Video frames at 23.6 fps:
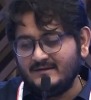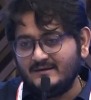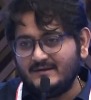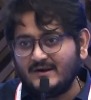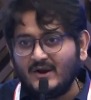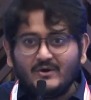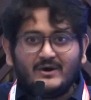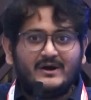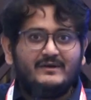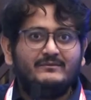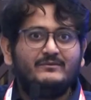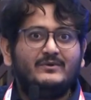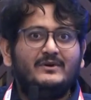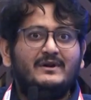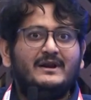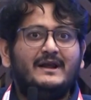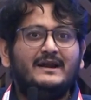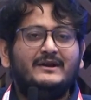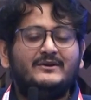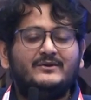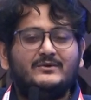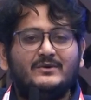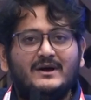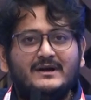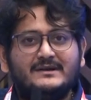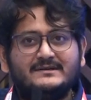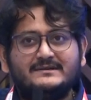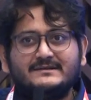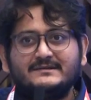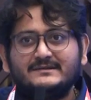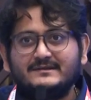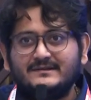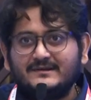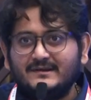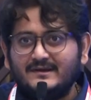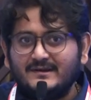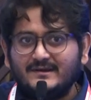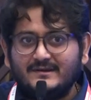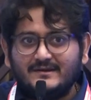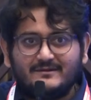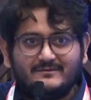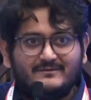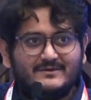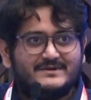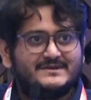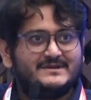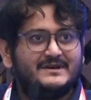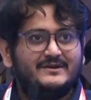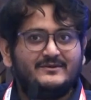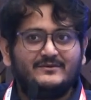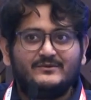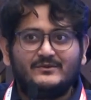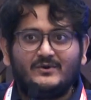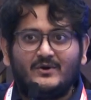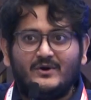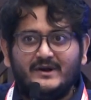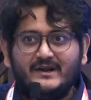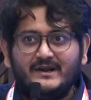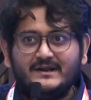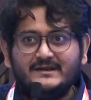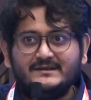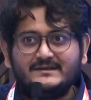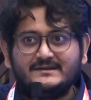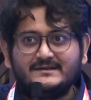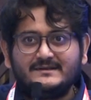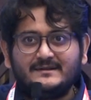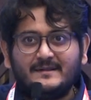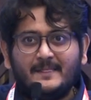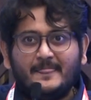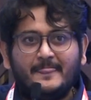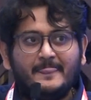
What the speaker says: Now, I would like to ask a question to the audience.